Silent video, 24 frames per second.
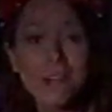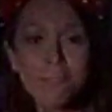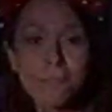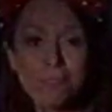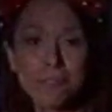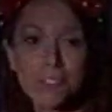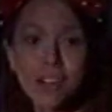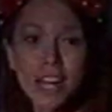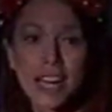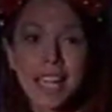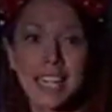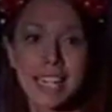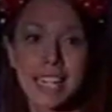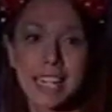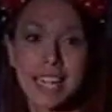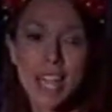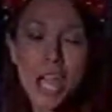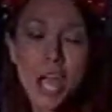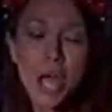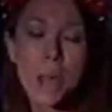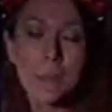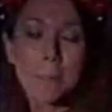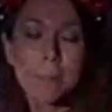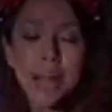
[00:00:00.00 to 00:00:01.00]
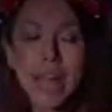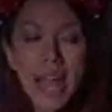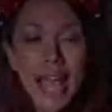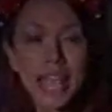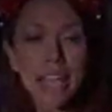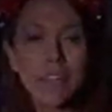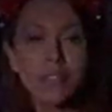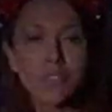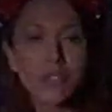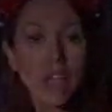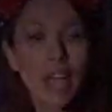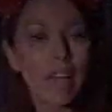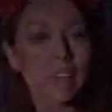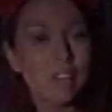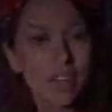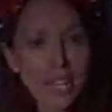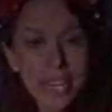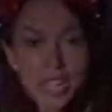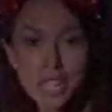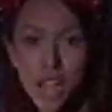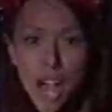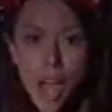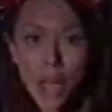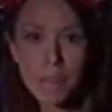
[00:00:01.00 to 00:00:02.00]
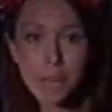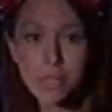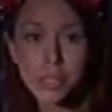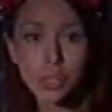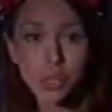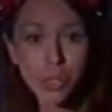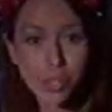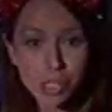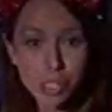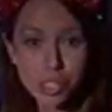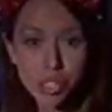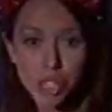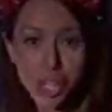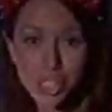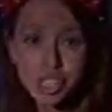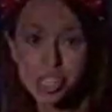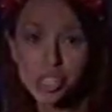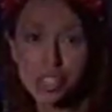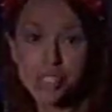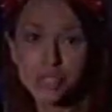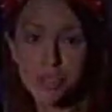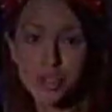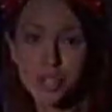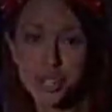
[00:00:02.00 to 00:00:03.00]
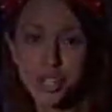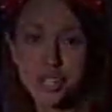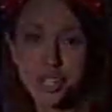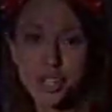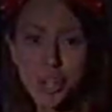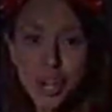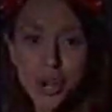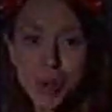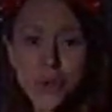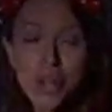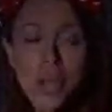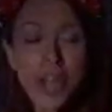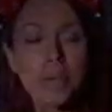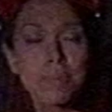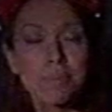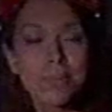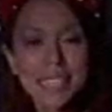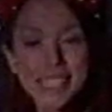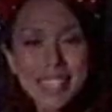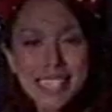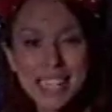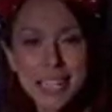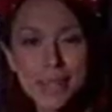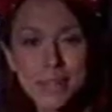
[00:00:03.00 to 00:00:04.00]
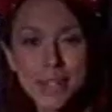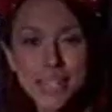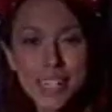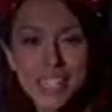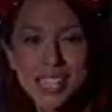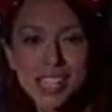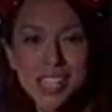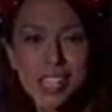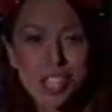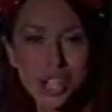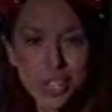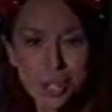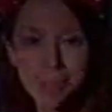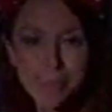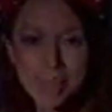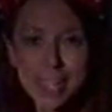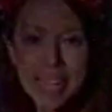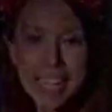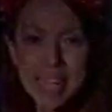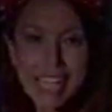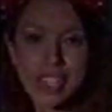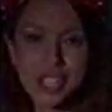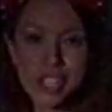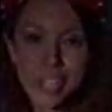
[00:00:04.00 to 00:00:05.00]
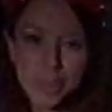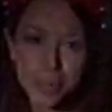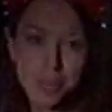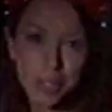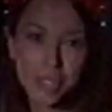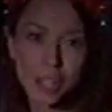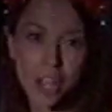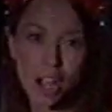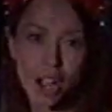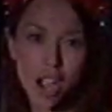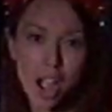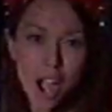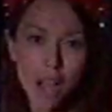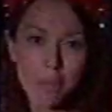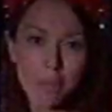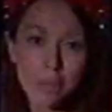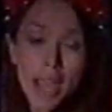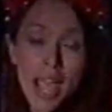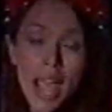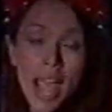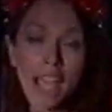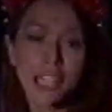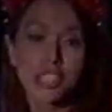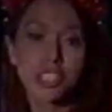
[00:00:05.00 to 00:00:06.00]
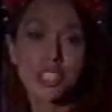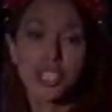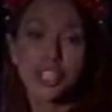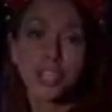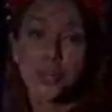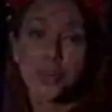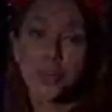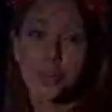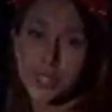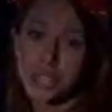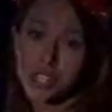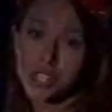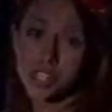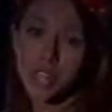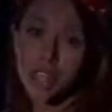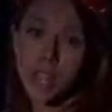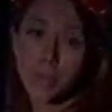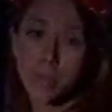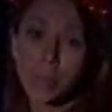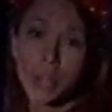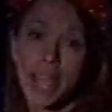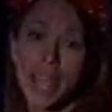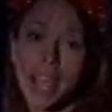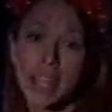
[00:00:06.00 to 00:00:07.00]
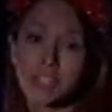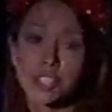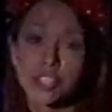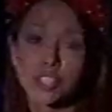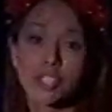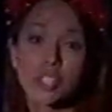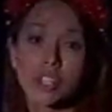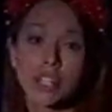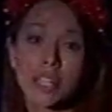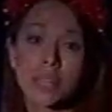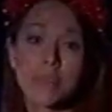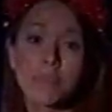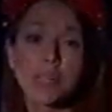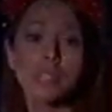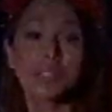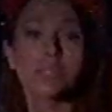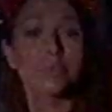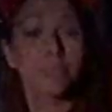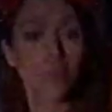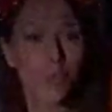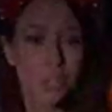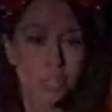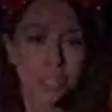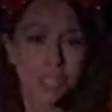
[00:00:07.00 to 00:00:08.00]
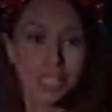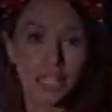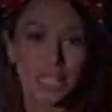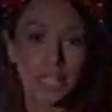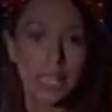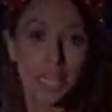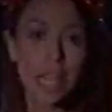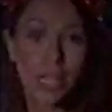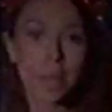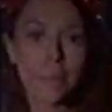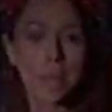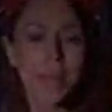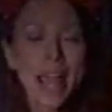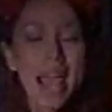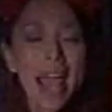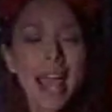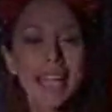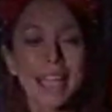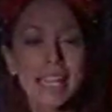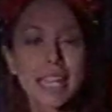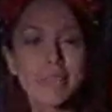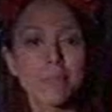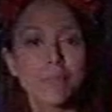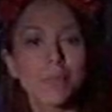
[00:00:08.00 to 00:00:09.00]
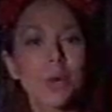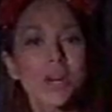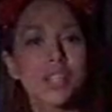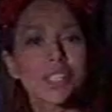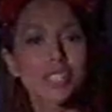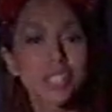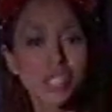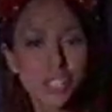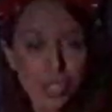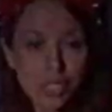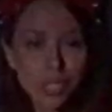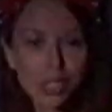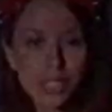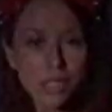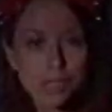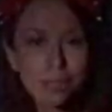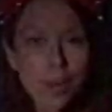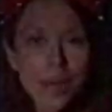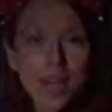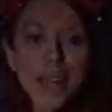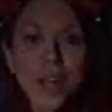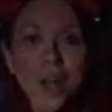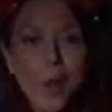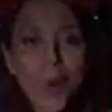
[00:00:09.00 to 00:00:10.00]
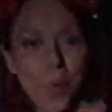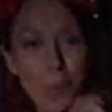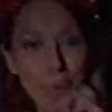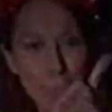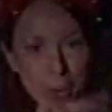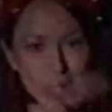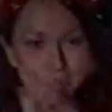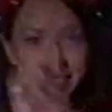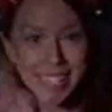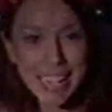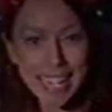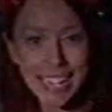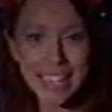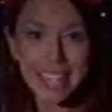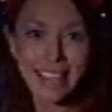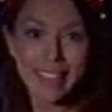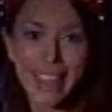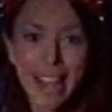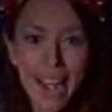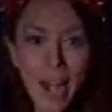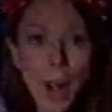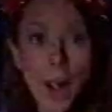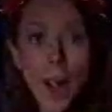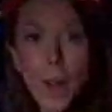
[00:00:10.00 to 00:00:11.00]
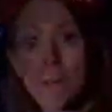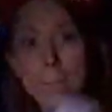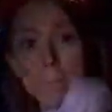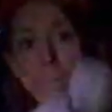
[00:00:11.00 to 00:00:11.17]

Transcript: of fun. But hey, if you have any comments or suggestions for the show, please email us at chillbiggie at gmail.com. And Gino, Rich, and I will answer your emails personally. But hey, keep watching Chill Spot. We'll take you there.